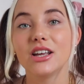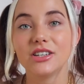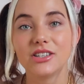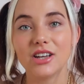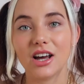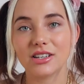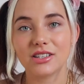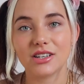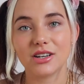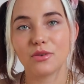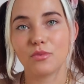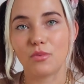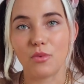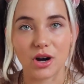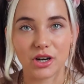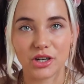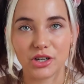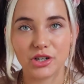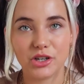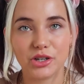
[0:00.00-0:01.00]
doesn't
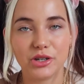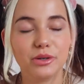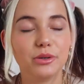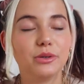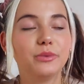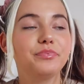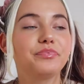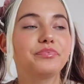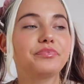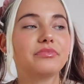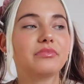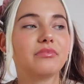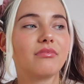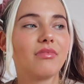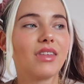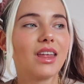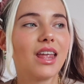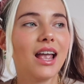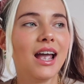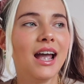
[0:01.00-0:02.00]
want you.
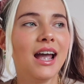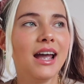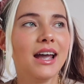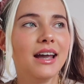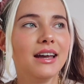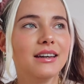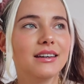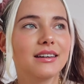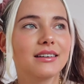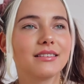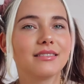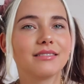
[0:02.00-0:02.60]
And